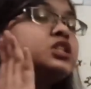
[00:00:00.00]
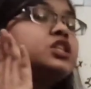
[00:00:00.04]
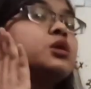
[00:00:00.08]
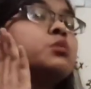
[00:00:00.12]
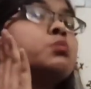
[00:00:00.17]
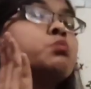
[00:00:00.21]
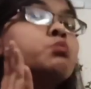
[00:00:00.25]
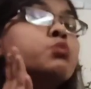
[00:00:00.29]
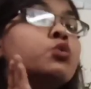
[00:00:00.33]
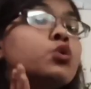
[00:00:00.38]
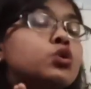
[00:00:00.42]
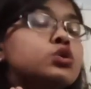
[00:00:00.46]
the
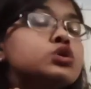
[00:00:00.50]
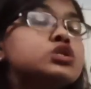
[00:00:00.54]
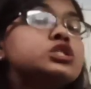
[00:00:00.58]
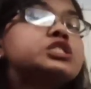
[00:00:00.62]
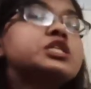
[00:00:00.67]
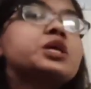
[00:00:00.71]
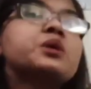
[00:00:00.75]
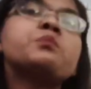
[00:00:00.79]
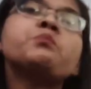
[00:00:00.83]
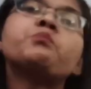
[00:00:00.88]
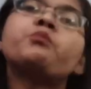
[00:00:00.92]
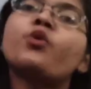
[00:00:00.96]
most
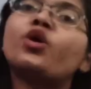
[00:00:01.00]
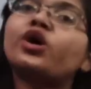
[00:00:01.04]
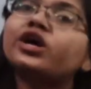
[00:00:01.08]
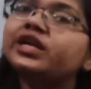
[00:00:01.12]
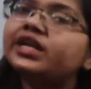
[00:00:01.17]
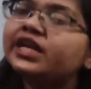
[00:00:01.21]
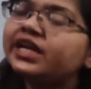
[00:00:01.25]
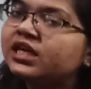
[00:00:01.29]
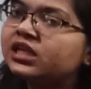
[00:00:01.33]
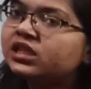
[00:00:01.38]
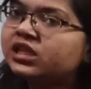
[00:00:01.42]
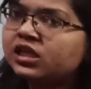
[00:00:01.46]

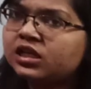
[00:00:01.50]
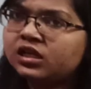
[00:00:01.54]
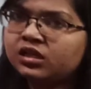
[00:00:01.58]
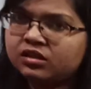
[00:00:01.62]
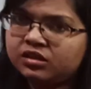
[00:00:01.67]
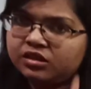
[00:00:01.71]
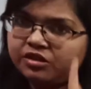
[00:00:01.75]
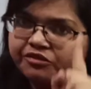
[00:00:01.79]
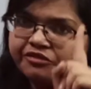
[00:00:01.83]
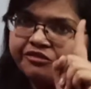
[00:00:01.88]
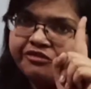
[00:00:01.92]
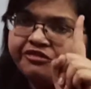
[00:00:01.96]
important thing,
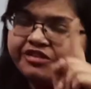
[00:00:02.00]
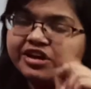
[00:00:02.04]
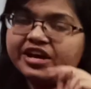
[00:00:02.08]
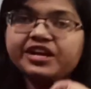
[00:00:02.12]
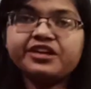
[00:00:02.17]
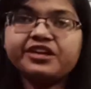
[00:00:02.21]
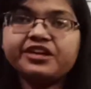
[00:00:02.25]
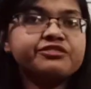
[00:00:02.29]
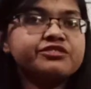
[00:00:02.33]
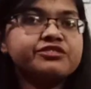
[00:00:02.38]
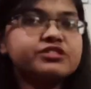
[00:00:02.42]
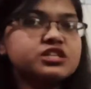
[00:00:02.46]
the
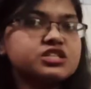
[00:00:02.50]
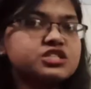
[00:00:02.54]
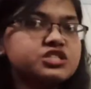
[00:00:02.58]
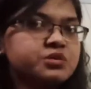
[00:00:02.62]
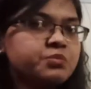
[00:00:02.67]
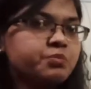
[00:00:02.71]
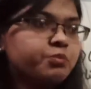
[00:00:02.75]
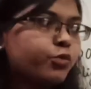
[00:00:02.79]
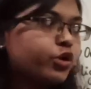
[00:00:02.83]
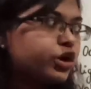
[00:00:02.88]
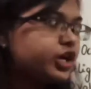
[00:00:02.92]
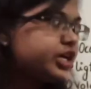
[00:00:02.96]
very first
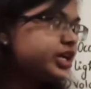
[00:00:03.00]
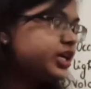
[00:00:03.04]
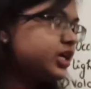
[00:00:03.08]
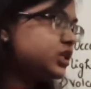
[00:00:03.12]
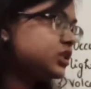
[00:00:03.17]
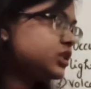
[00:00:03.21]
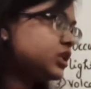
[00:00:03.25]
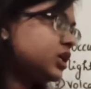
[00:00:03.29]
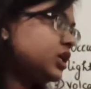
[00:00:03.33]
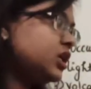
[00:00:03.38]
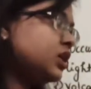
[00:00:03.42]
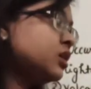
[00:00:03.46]
important
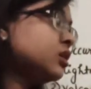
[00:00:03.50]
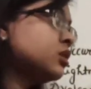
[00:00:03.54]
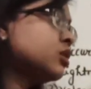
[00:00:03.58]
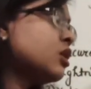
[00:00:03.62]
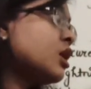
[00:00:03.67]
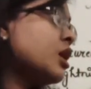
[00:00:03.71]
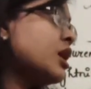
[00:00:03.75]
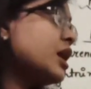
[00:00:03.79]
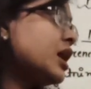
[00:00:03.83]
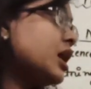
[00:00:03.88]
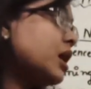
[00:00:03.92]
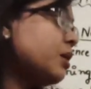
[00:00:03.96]
thing
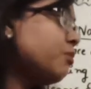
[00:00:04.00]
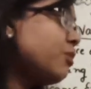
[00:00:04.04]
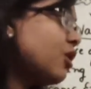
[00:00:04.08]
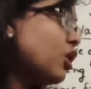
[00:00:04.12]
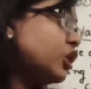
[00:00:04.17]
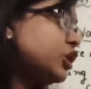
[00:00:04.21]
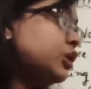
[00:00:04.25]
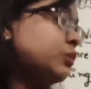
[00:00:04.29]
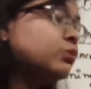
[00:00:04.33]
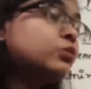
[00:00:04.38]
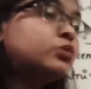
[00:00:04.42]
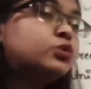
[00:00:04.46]

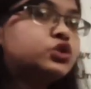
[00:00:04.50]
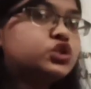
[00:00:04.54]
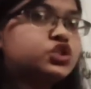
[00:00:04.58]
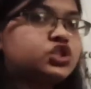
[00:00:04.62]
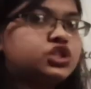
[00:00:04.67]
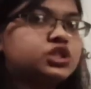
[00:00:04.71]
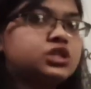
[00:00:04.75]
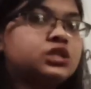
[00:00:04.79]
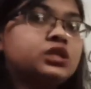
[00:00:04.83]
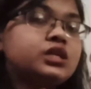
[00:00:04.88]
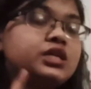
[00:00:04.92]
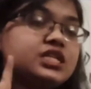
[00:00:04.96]
about
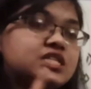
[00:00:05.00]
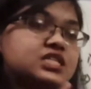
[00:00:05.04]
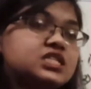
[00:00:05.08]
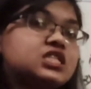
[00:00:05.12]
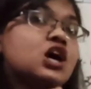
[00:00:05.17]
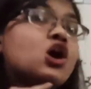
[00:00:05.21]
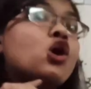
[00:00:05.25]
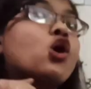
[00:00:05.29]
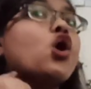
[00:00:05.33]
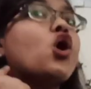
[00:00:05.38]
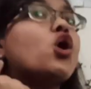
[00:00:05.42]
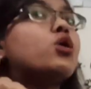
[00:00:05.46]
motion is
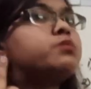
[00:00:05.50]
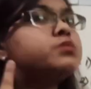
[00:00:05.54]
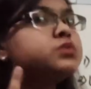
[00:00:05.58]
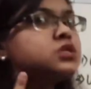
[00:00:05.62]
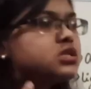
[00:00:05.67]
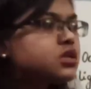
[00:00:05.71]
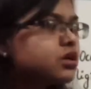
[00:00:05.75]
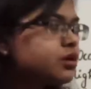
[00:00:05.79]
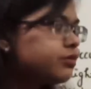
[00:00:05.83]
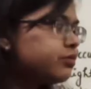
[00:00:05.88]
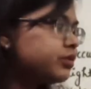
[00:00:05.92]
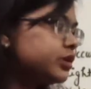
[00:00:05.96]
the
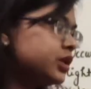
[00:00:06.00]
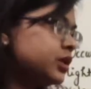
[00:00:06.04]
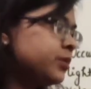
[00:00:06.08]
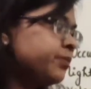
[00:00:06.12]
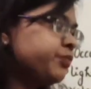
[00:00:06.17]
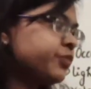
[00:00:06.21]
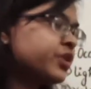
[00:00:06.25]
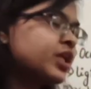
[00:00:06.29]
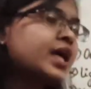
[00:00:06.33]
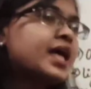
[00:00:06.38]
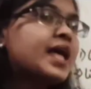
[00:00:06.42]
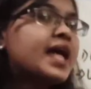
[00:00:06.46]
observer.
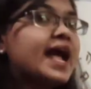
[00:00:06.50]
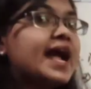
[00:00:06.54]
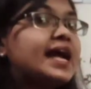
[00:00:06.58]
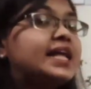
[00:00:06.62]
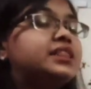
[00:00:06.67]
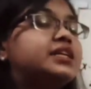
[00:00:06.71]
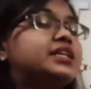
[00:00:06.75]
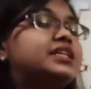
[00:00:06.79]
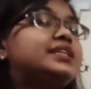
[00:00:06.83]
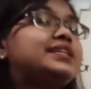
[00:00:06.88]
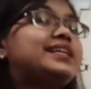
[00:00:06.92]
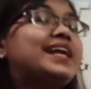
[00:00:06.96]

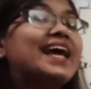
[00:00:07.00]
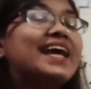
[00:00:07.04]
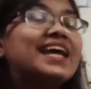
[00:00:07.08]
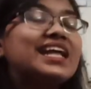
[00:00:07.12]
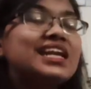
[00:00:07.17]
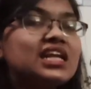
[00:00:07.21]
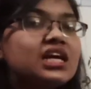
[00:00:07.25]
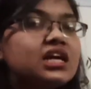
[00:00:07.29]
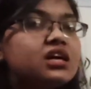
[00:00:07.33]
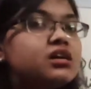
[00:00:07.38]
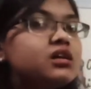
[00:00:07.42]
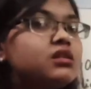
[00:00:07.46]
The
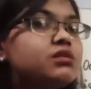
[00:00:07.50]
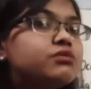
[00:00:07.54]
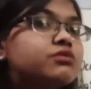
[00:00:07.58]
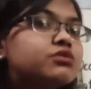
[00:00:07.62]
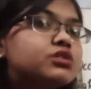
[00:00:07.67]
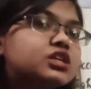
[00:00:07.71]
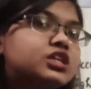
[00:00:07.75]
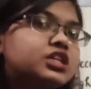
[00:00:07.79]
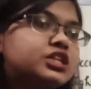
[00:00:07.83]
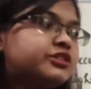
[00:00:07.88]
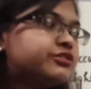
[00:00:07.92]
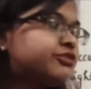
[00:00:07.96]
technical
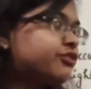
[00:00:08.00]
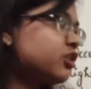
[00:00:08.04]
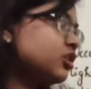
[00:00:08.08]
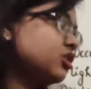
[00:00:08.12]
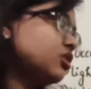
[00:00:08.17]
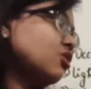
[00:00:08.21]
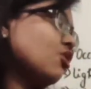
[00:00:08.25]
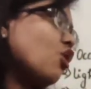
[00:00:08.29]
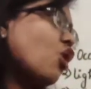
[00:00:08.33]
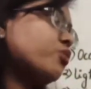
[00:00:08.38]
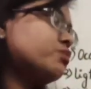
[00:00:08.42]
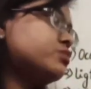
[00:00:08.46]
word for
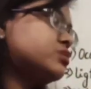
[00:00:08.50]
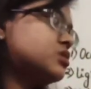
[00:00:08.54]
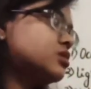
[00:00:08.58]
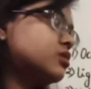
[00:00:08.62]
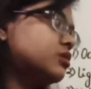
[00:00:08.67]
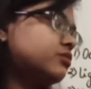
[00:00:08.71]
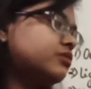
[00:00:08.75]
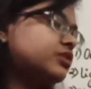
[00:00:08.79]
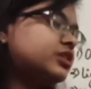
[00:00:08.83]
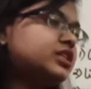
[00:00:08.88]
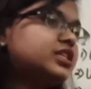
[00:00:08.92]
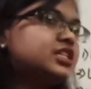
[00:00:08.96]
the
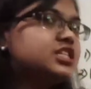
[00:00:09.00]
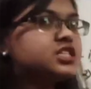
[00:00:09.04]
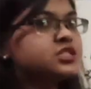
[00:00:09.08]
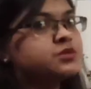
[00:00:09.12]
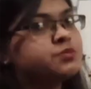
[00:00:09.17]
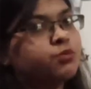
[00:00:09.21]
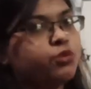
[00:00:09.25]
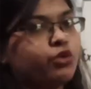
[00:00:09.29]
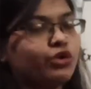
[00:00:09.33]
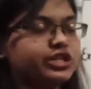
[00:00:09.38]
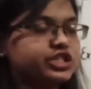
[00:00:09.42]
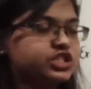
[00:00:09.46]
observer is
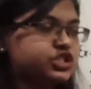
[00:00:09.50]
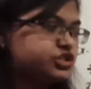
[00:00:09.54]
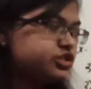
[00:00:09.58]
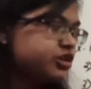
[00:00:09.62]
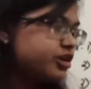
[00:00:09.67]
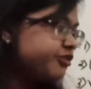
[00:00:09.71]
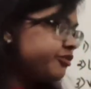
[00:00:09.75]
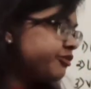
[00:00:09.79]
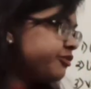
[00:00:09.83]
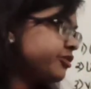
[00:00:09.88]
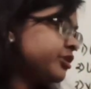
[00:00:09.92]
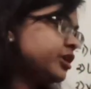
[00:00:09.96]
point
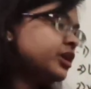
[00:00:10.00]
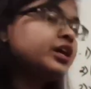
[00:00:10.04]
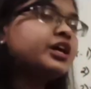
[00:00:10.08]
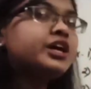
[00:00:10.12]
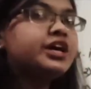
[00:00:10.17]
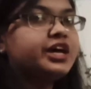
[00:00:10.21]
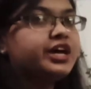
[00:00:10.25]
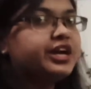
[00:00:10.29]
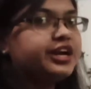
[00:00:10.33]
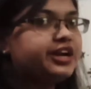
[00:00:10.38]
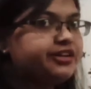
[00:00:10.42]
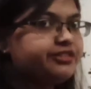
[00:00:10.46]
of
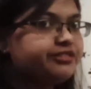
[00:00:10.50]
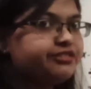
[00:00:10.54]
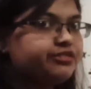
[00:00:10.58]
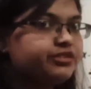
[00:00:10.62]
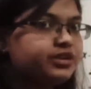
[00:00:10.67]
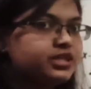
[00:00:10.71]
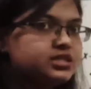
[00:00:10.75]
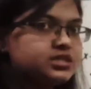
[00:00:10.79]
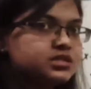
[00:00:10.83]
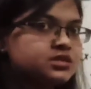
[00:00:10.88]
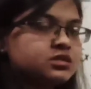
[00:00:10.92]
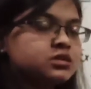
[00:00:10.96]

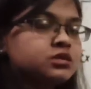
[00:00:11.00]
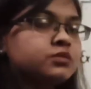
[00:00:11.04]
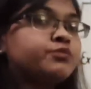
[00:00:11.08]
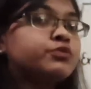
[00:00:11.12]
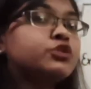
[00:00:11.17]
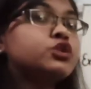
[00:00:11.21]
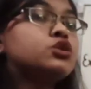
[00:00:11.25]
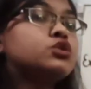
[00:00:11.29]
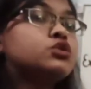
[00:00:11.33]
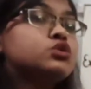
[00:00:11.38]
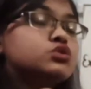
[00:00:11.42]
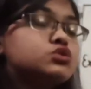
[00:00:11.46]
reference.
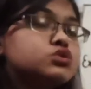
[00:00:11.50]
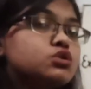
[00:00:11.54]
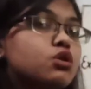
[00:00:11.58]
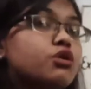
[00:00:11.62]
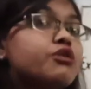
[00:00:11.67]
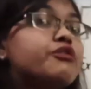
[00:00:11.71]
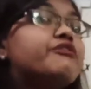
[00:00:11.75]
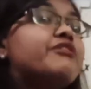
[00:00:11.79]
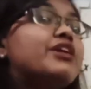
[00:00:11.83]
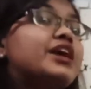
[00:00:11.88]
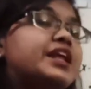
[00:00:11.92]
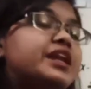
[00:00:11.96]

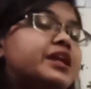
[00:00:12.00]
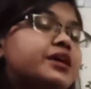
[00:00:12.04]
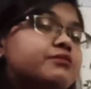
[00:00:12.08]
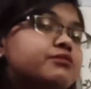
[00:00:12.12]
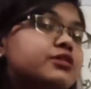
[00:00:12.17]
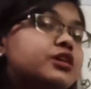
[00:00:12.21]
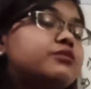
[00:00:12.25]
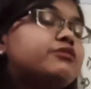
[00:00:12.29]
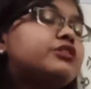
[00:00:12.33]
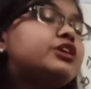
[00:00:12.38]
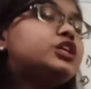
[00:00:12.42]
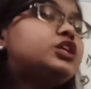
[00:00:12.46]
So
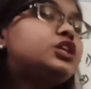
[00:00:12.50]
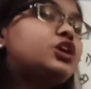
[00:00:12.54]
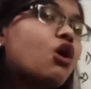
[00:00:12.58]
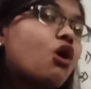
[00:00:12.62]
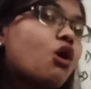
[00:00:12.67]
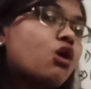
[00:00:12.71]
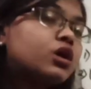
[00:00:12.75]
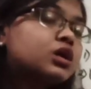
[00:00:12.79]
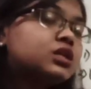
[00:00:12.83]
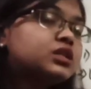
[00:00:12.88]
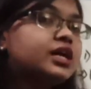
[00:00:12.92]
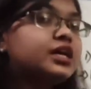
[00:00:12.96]
whenever we
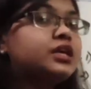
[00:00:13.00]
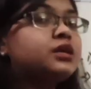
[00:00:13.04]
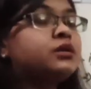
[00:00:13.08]
talk